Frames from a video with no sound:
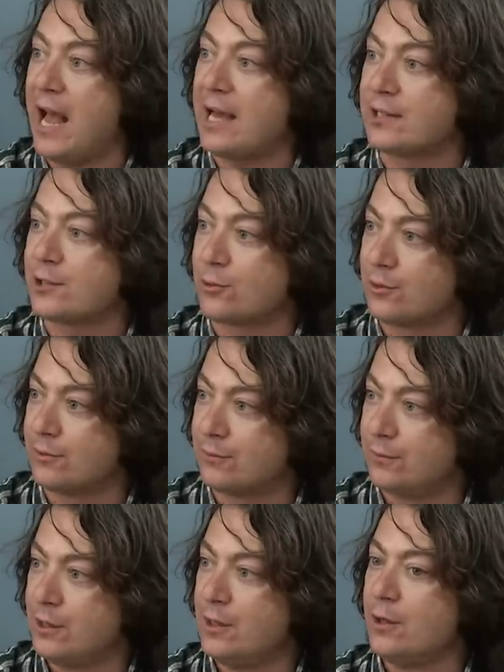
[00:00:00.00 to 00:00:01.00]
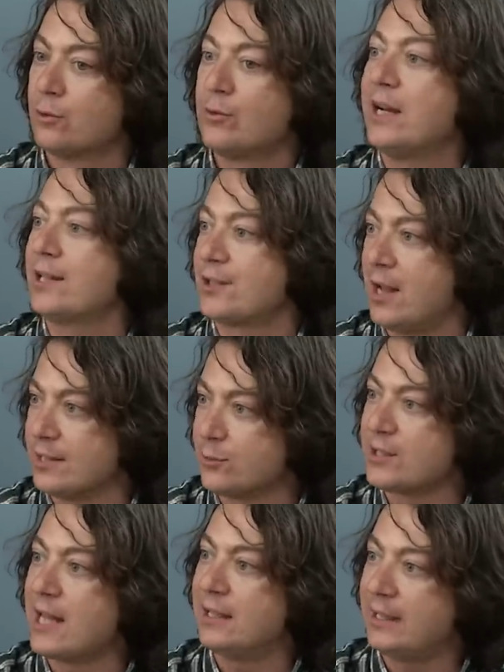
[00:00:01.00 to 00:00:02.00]
had a sort of renaissance. It
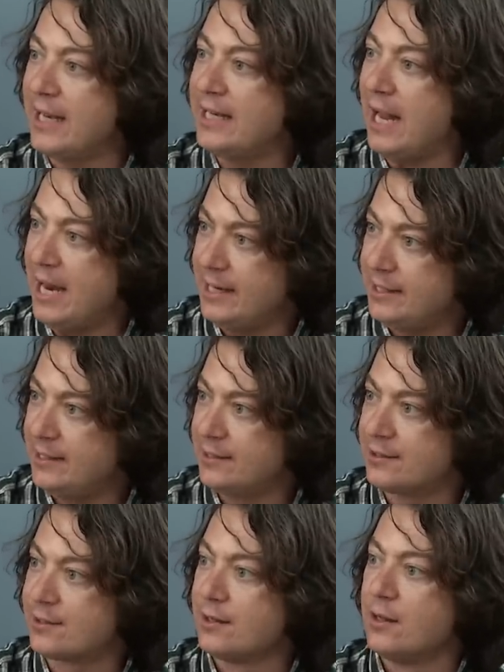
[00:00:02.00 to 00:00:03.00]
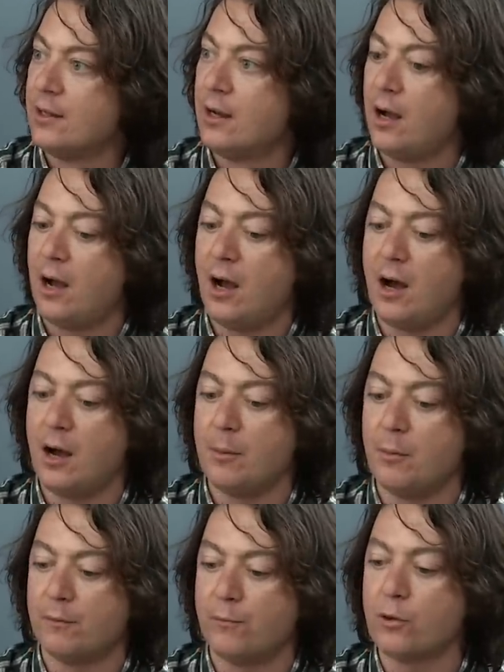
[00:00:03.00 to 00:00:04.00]
was that late 80s.
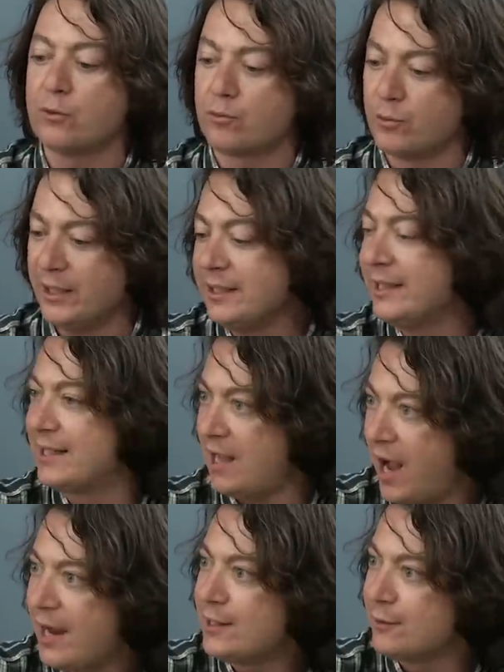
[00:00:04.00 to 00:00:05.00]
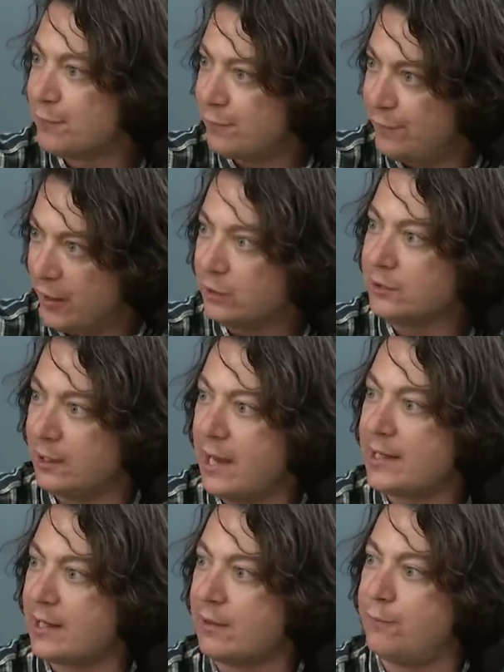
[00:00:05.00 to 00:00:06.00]
Ford really kind of felt
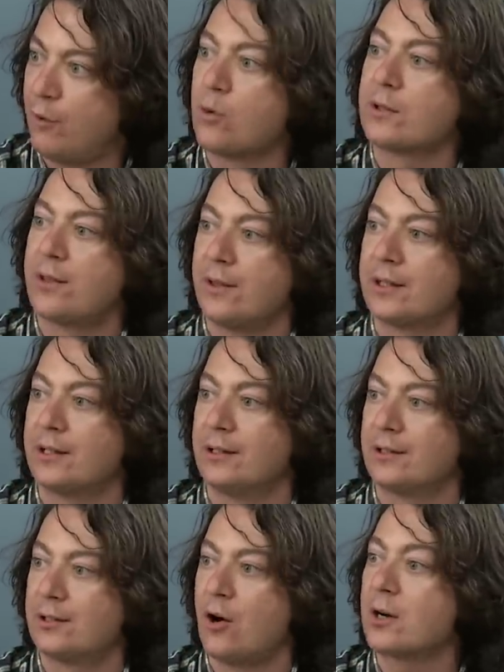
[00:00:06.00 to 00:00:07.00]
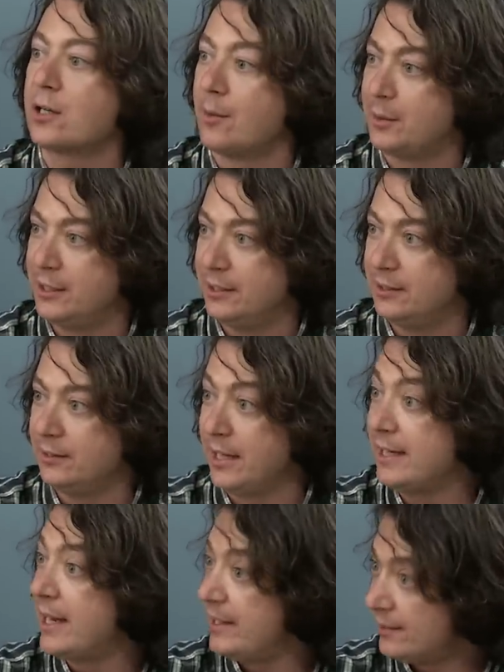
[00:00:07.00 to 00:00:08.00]
like a forward-thinking car company in the
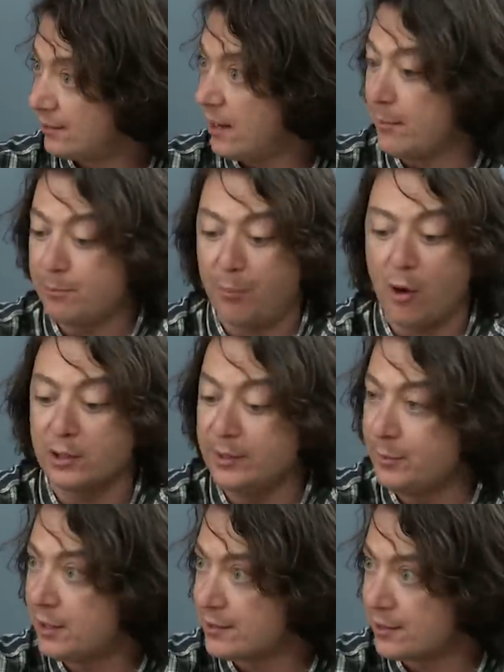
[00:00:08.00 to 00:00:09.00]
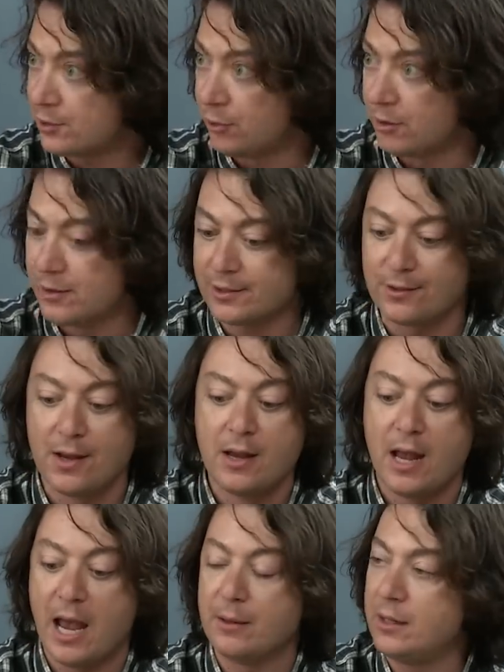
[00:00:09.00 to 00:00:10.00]
late 80s, and partly because of Taurus,
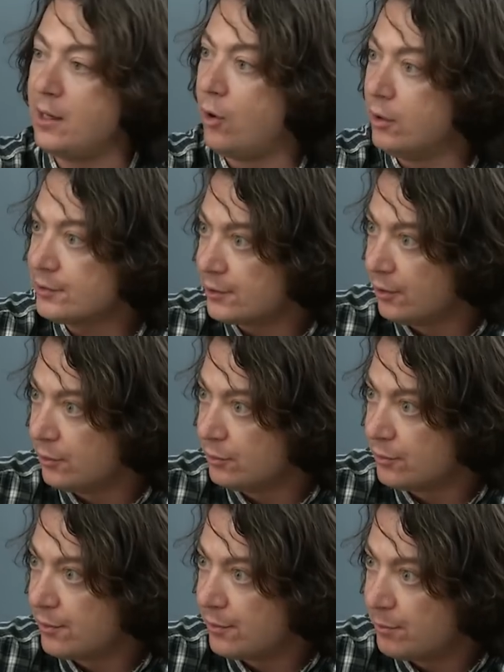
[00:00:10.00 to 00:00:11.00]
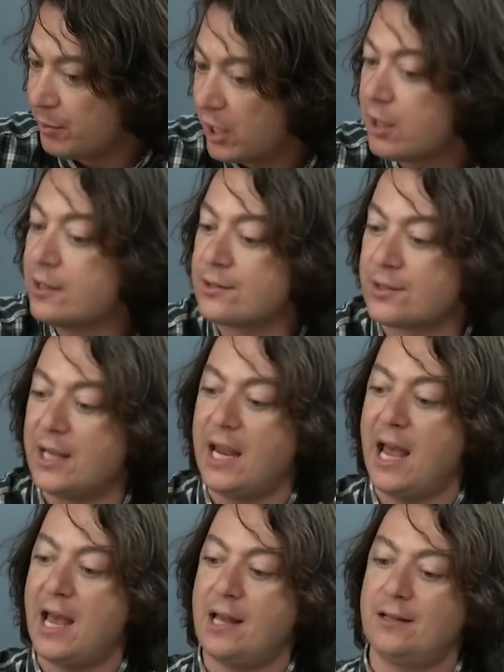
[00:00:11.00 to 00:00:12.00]
and also because they
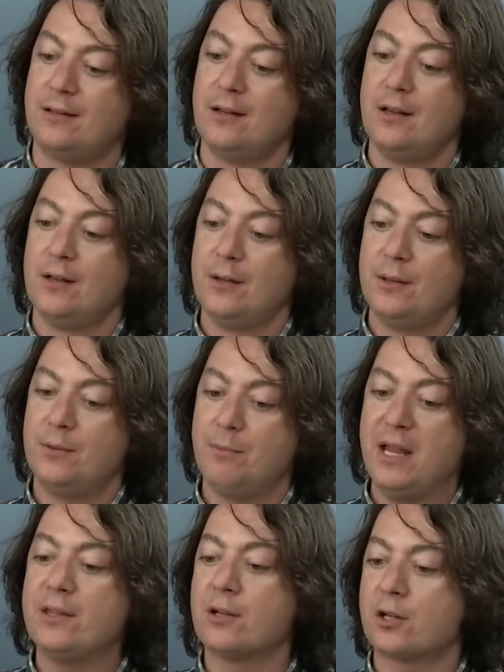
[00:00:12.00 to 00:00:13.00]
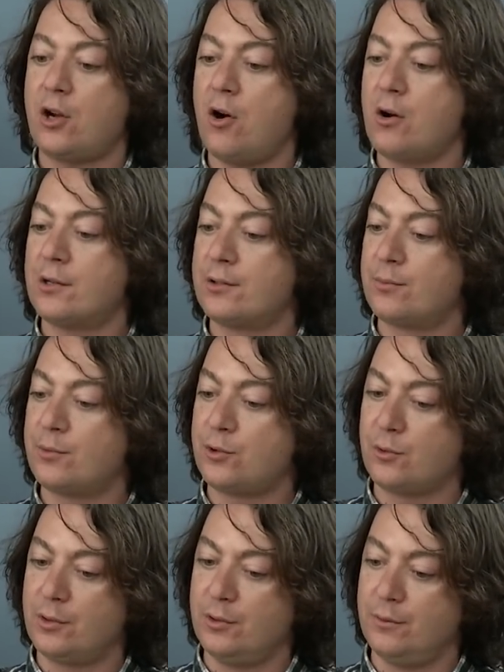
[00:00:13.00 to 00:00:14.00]
had made their cars
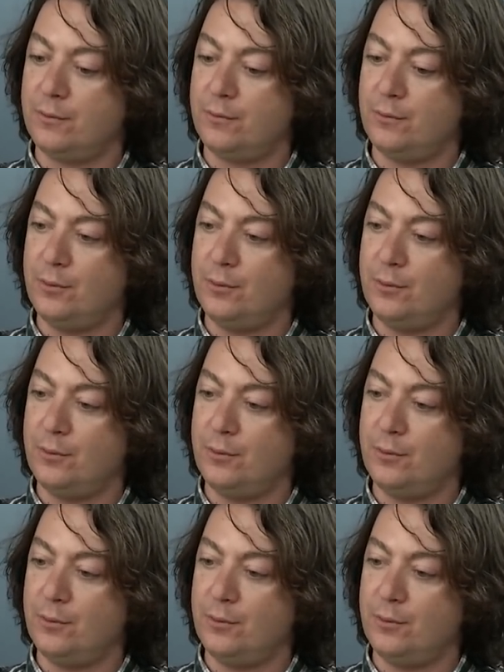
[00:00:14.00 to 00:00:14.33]
sort of,